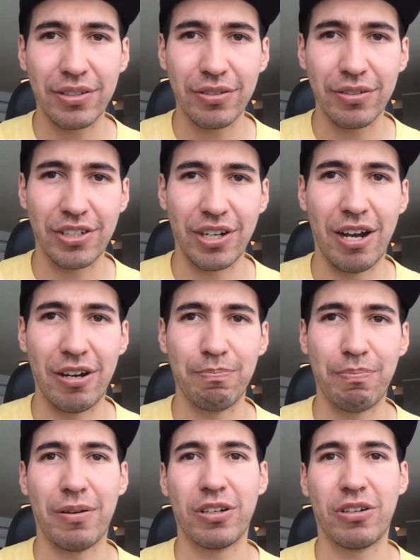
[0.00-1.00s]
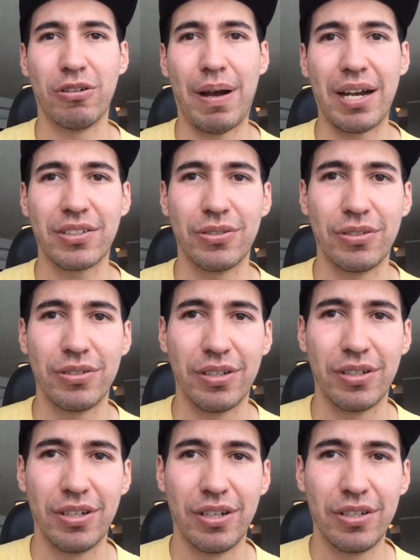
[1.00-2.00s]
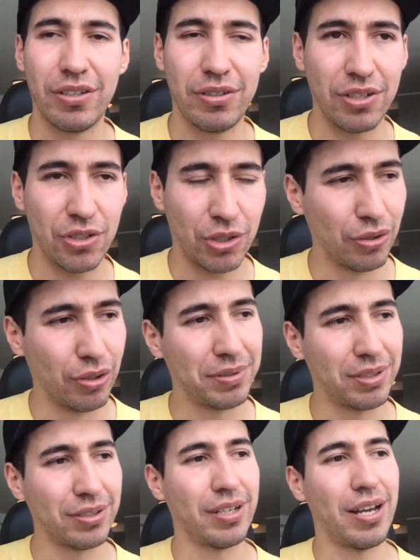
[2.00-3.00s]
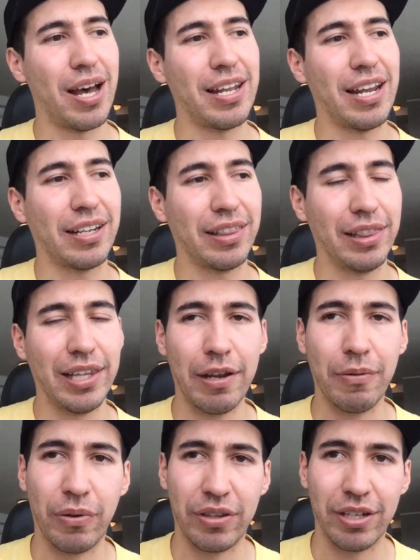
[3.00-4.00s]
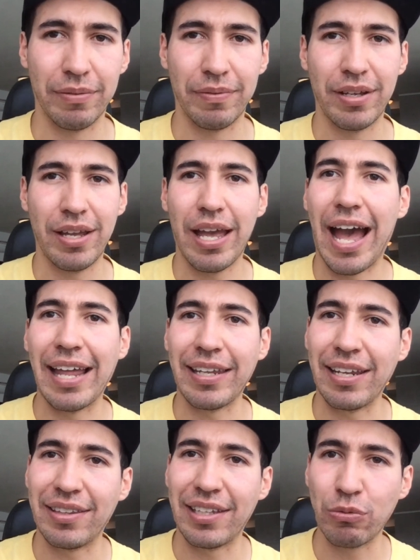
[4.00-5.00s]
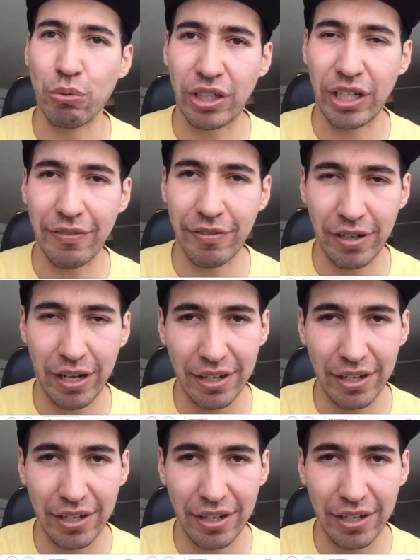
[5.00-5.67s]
go back to the ground, go back to the troops and like live with them, and then this will